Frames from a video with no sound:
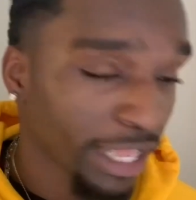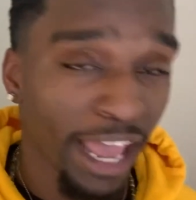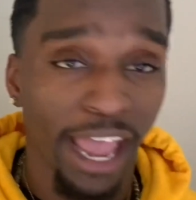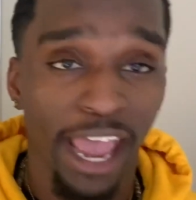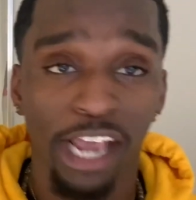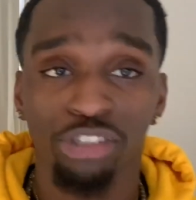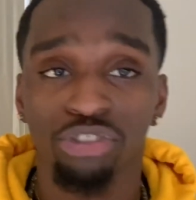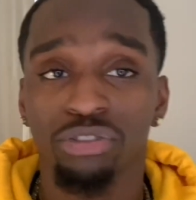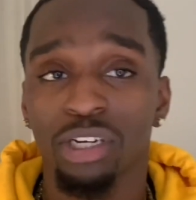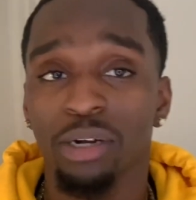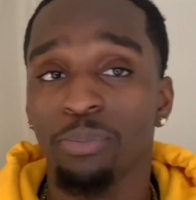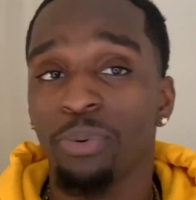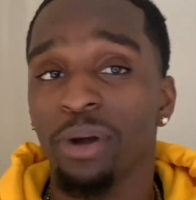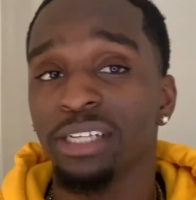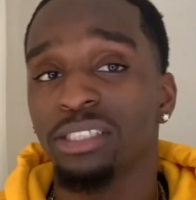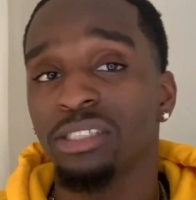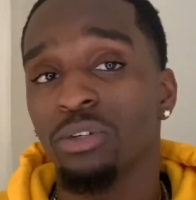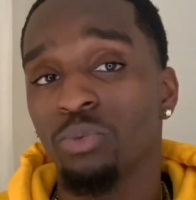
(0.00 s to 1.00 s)
Extra
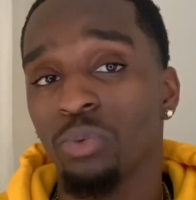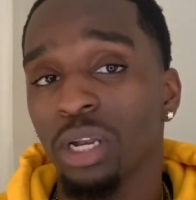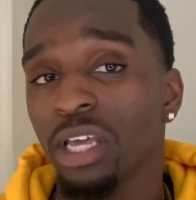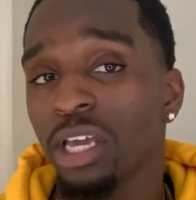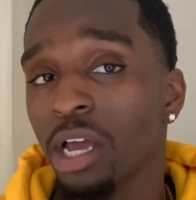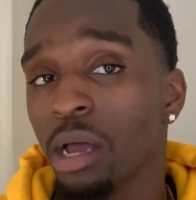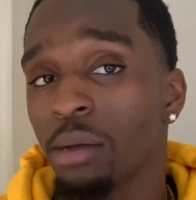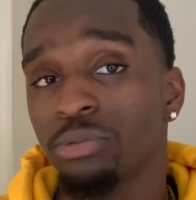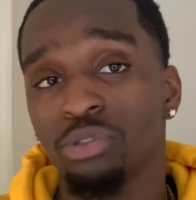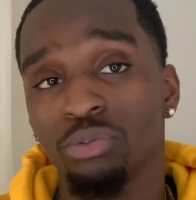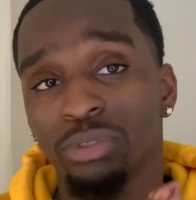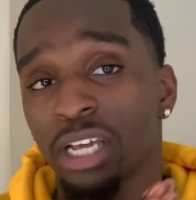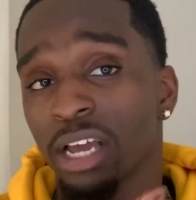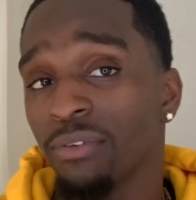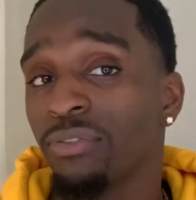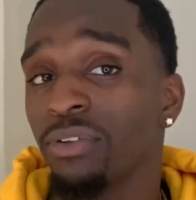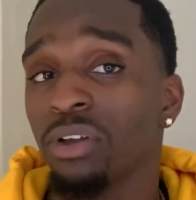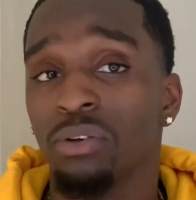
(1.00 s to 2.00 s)
compression really helps. You
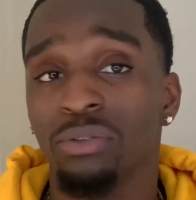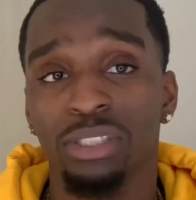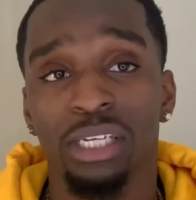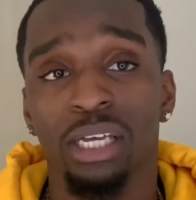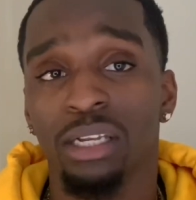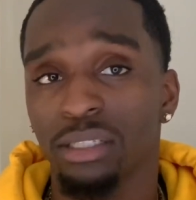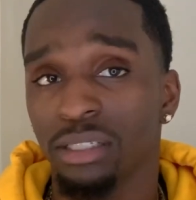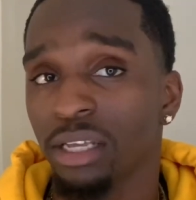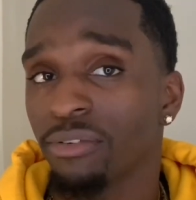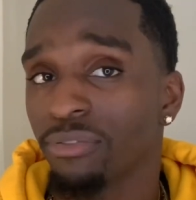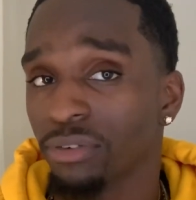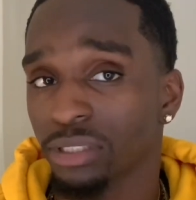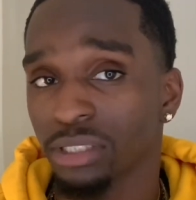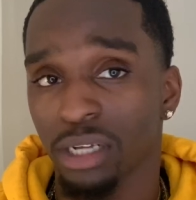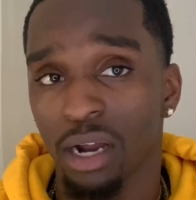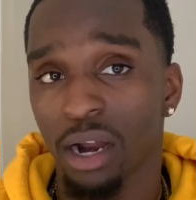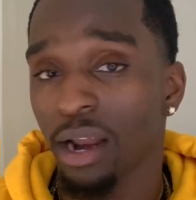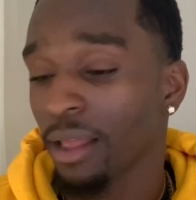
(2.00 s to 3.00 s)
definitely gonna tell the difference.
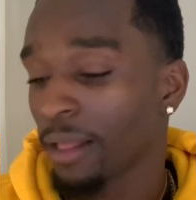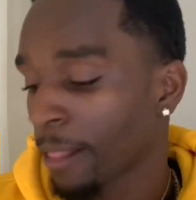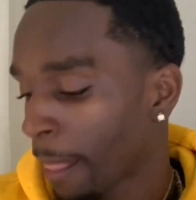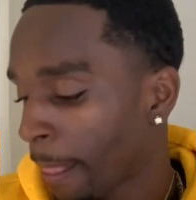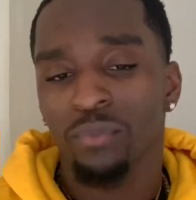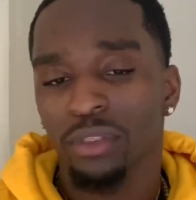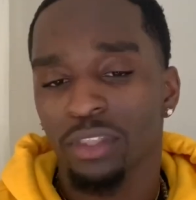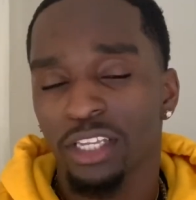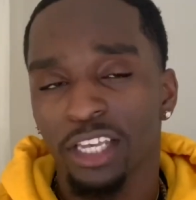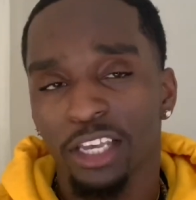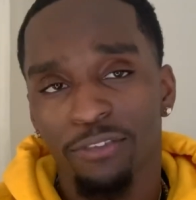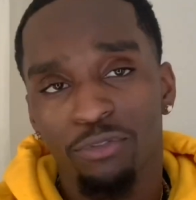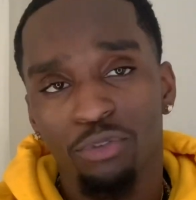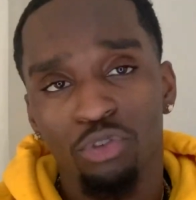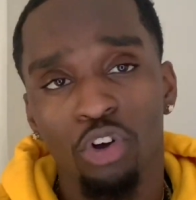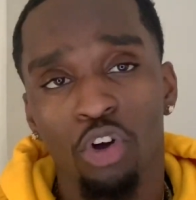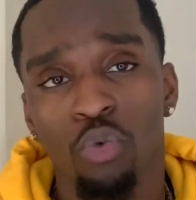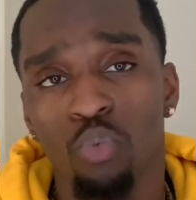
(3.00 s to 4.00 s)
All right. If you
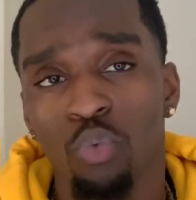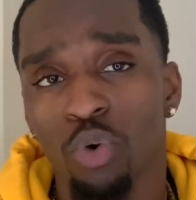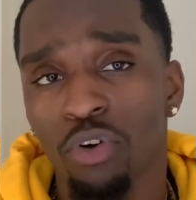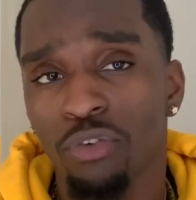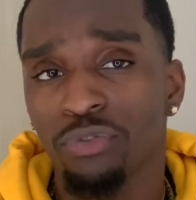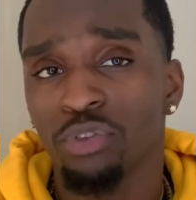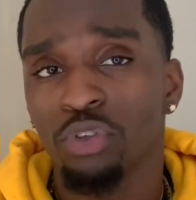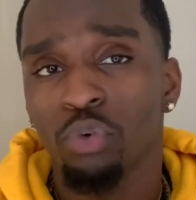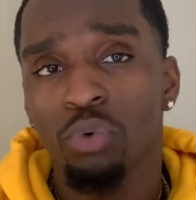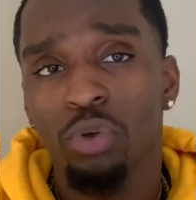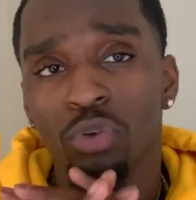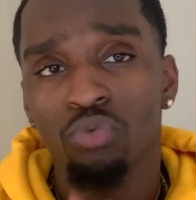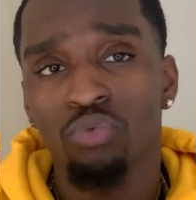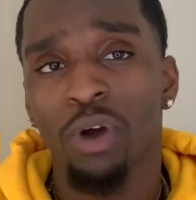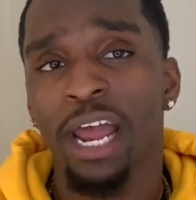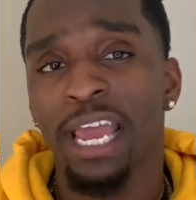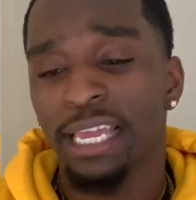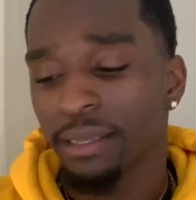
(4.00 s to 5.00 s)
gonna woof, do it
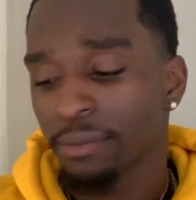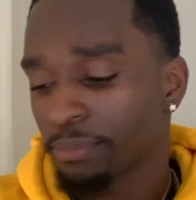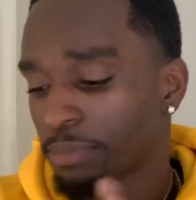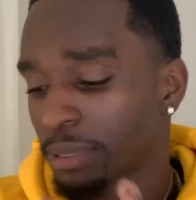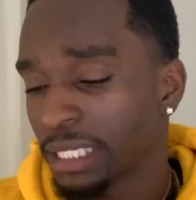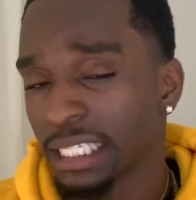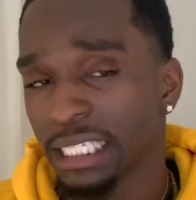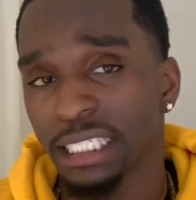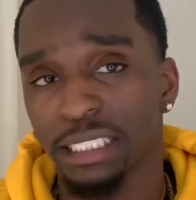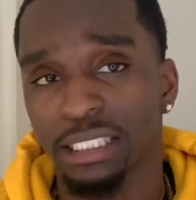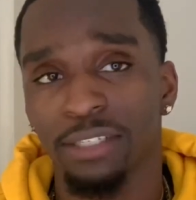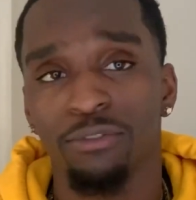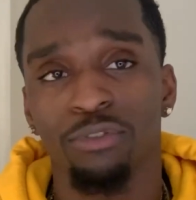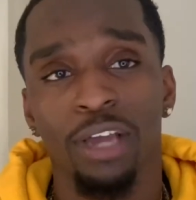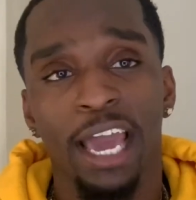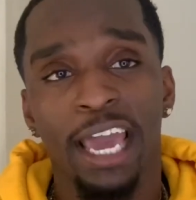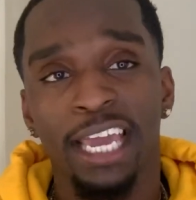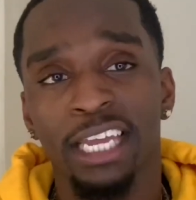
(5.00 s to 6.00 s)
right. Please. If
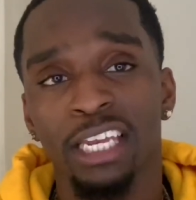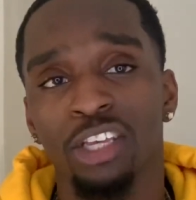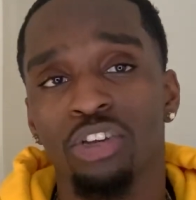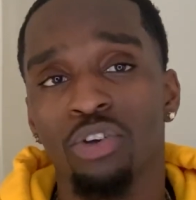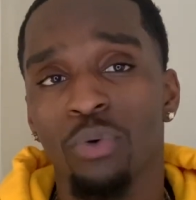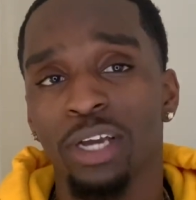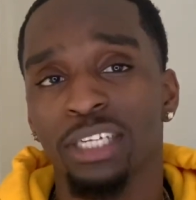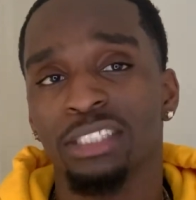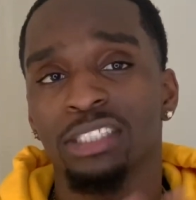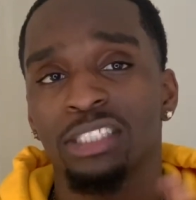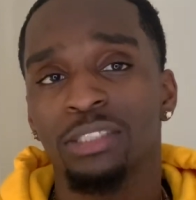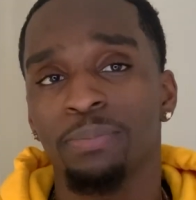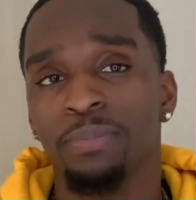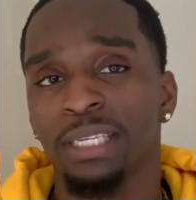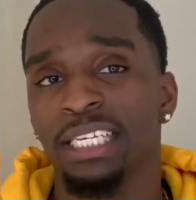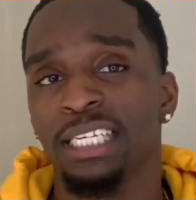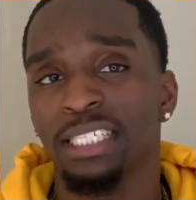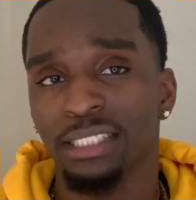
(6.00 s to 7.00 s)
you got any questions,
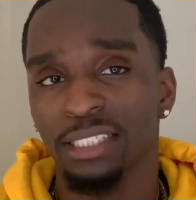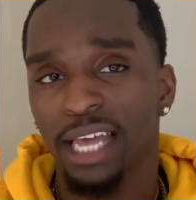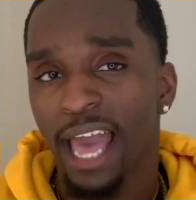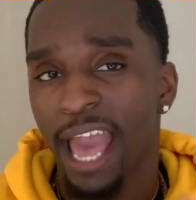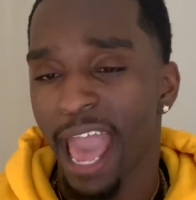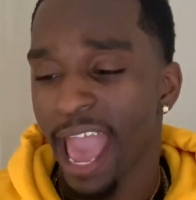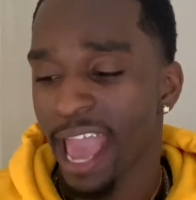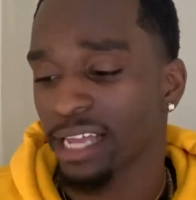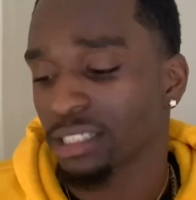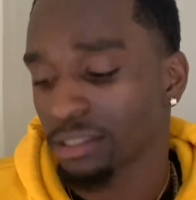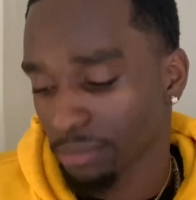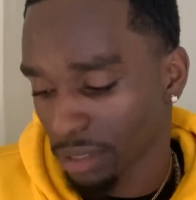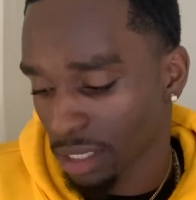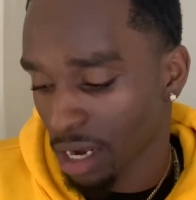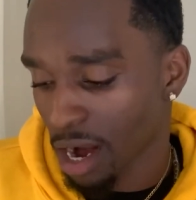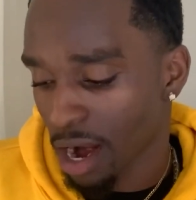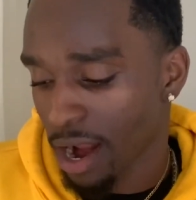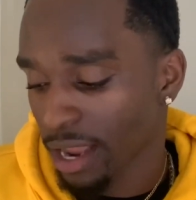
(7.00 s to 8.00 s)
please ask me.
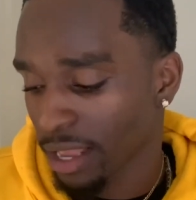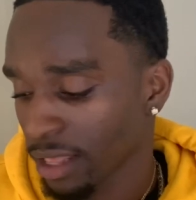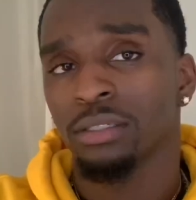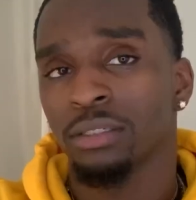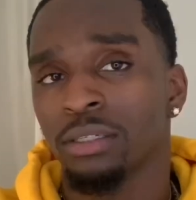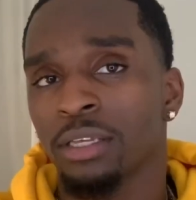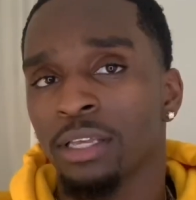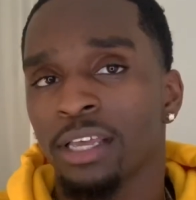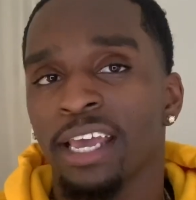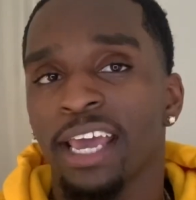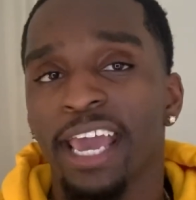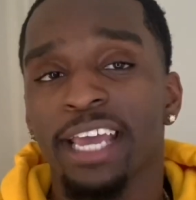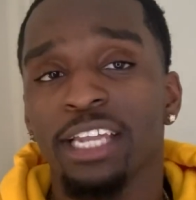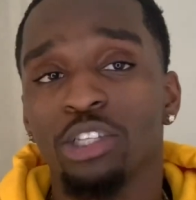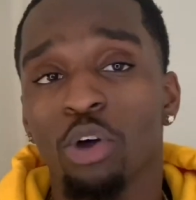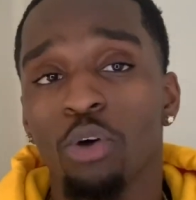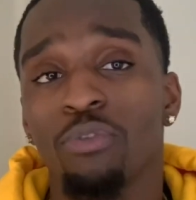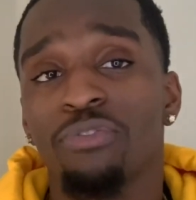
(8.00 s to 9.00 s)
All right.
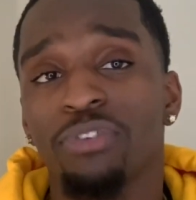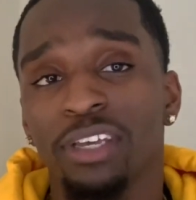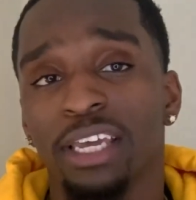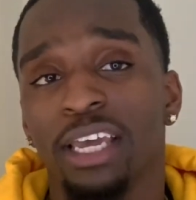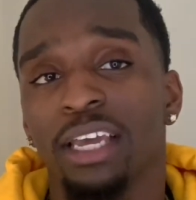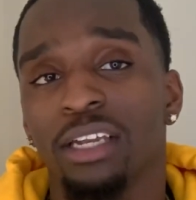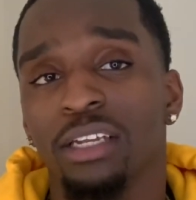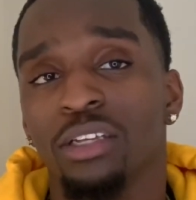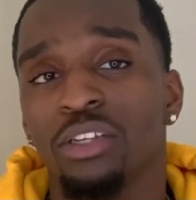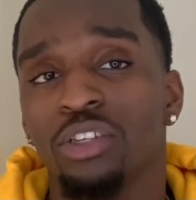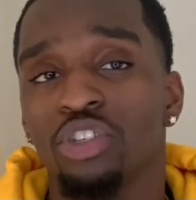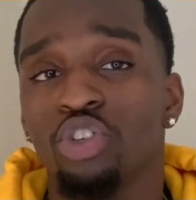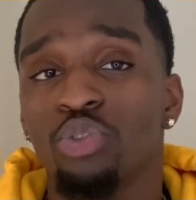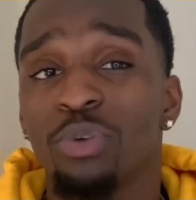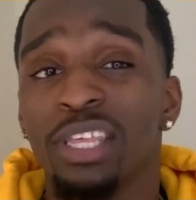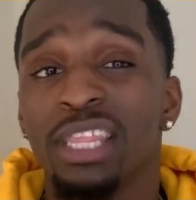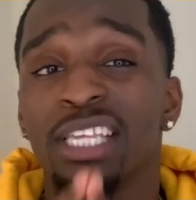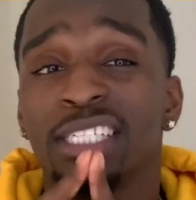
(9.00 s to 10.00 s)
And don't forget, you
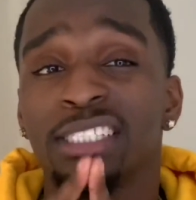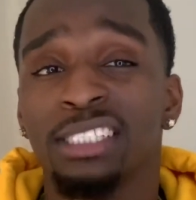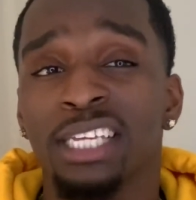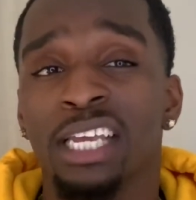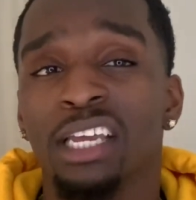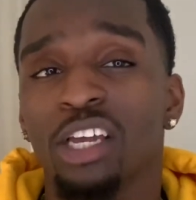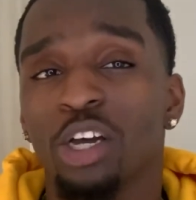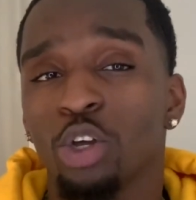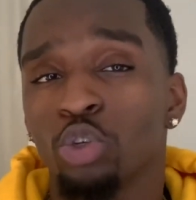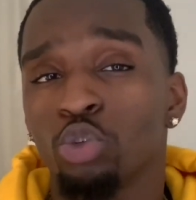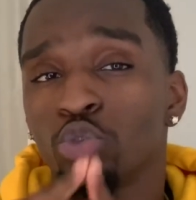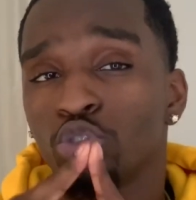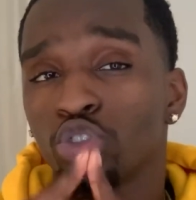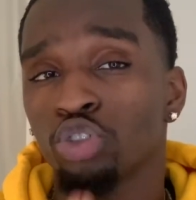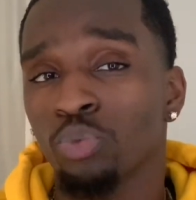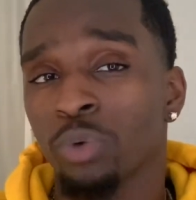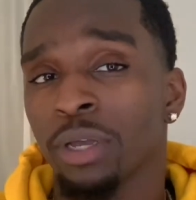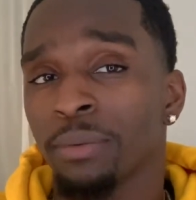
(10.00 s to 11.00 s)
either sink or you
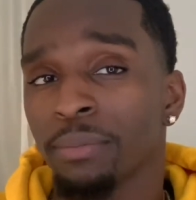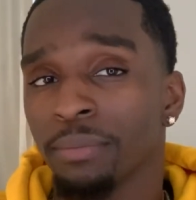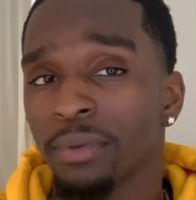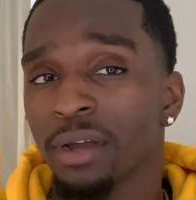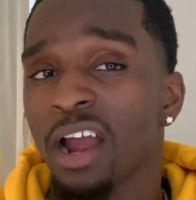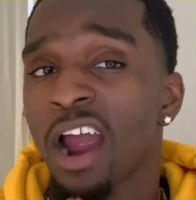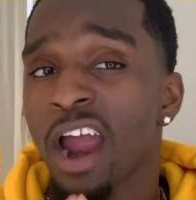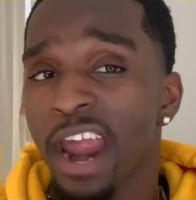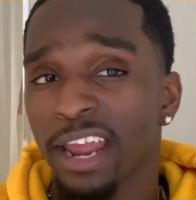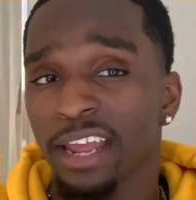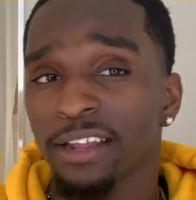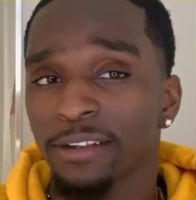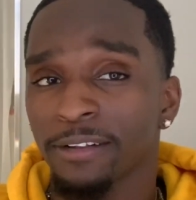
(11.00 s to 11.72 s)
swim. All right.